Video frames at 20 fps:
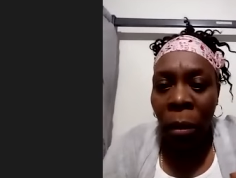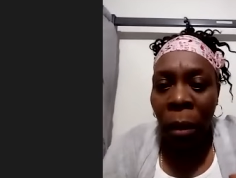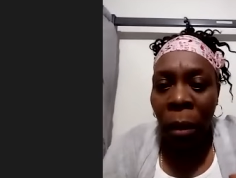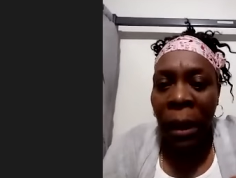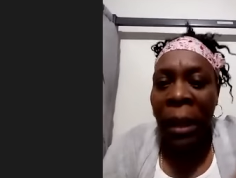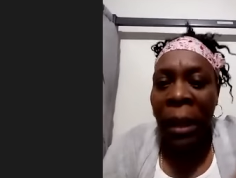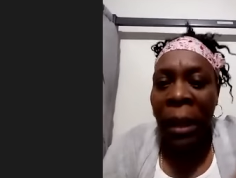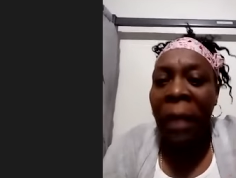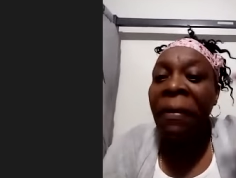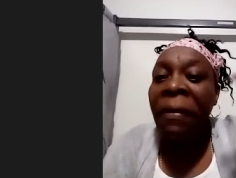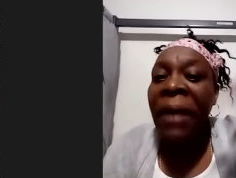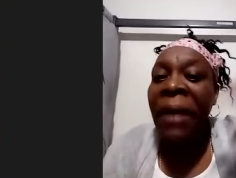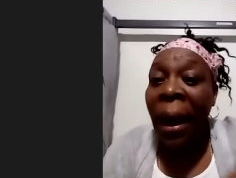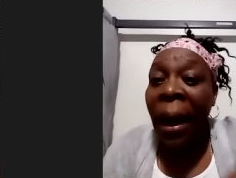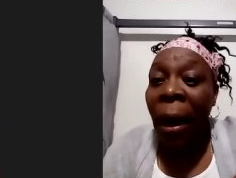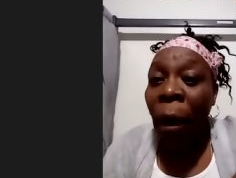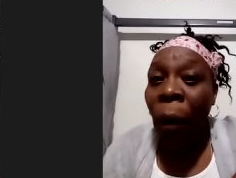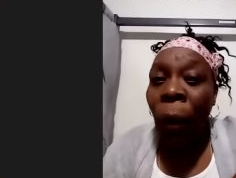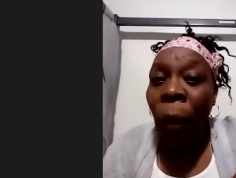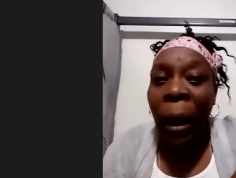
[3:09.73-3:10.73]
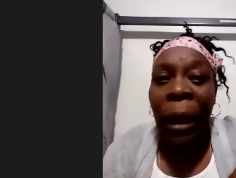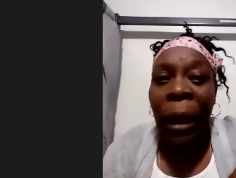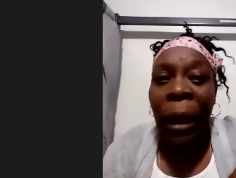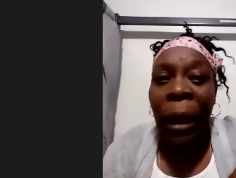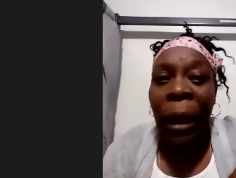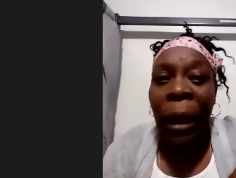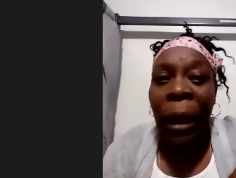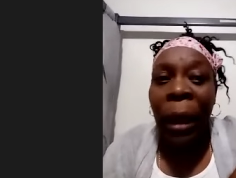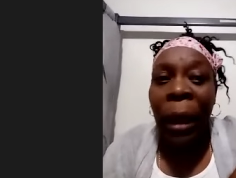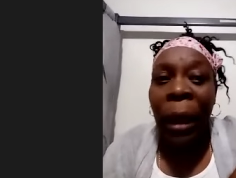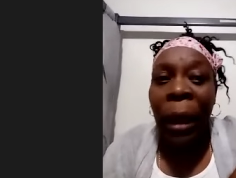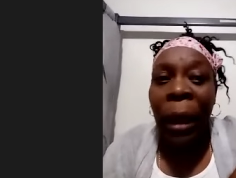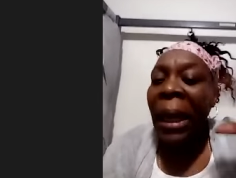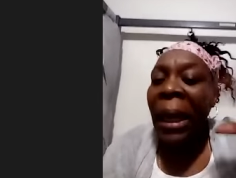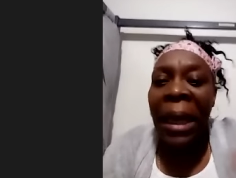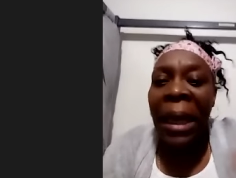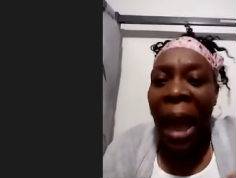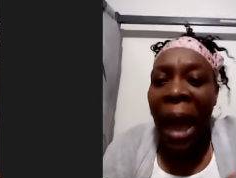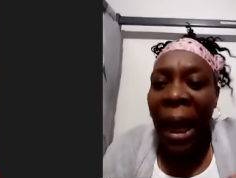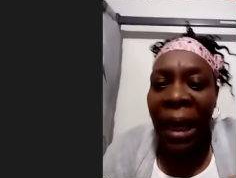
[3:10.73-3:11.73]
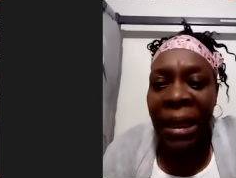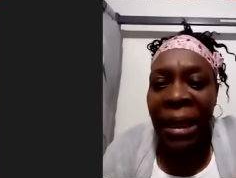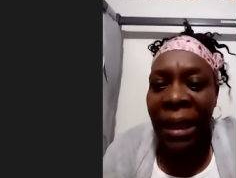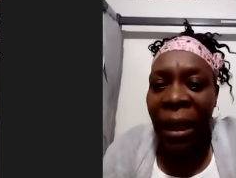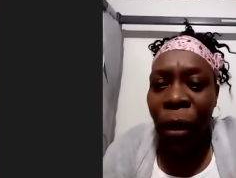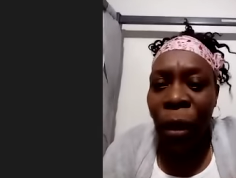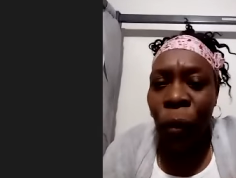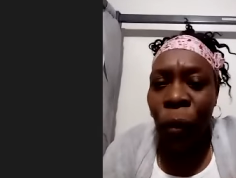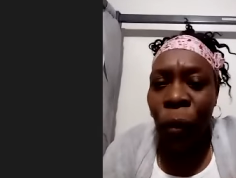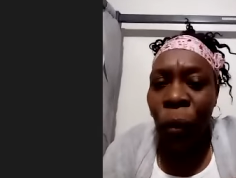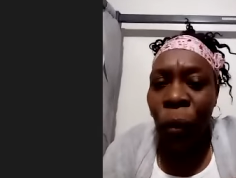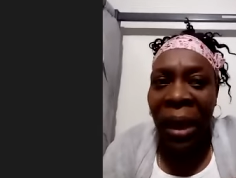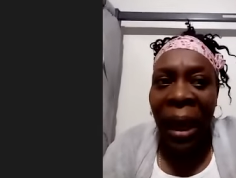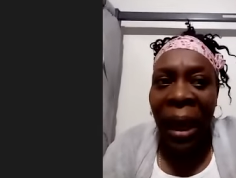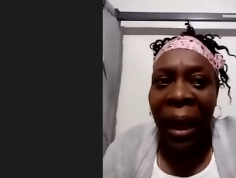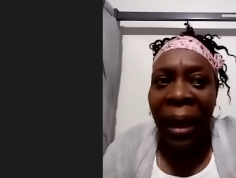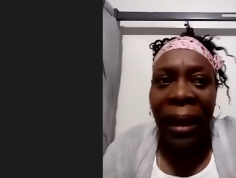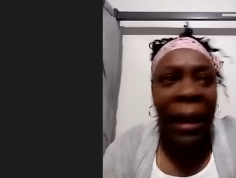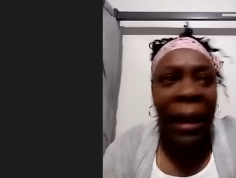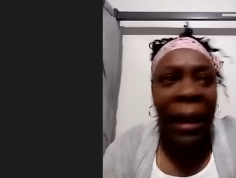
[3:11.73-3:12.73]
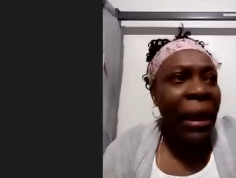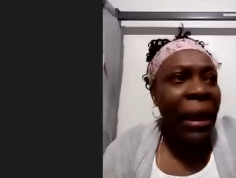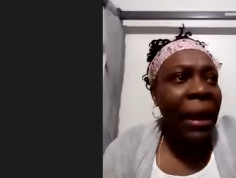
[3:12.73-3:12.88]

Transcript: Live now, and any idea you get,